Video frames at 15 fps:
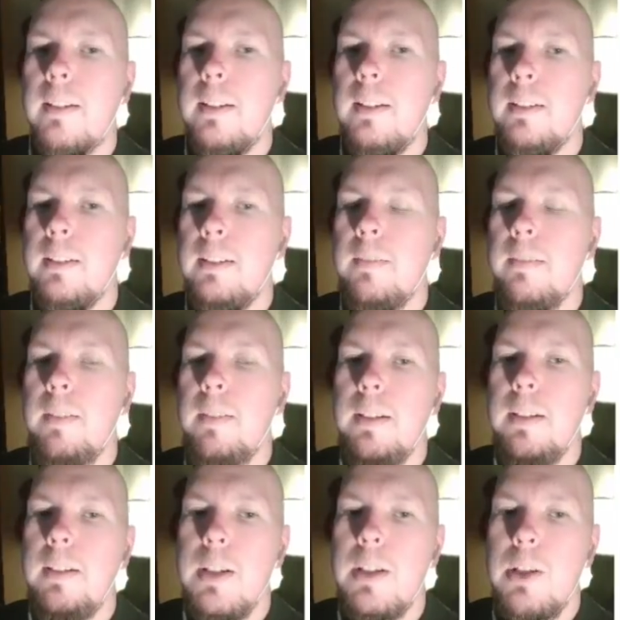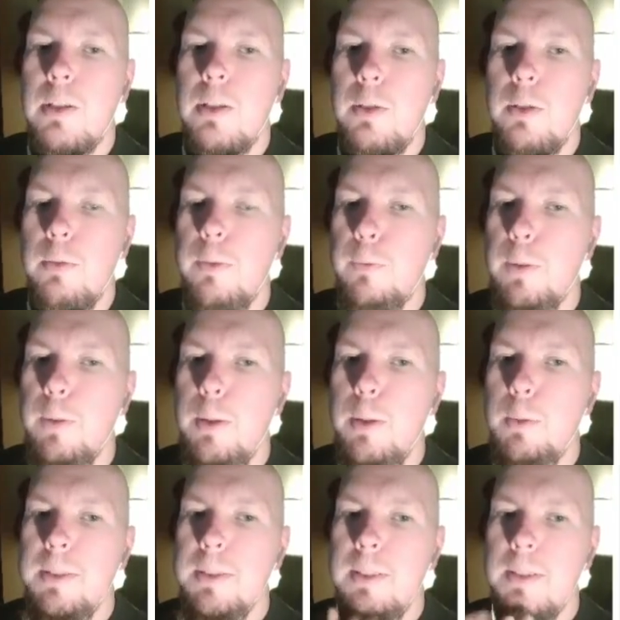addition to the frequency
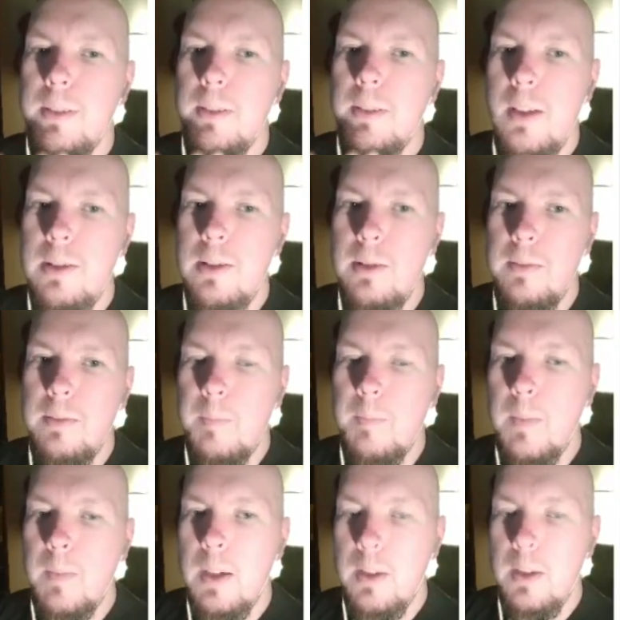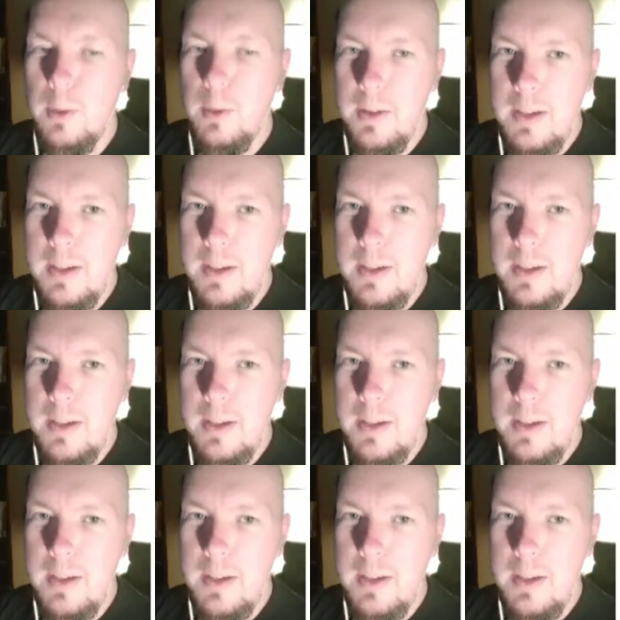selection, you can now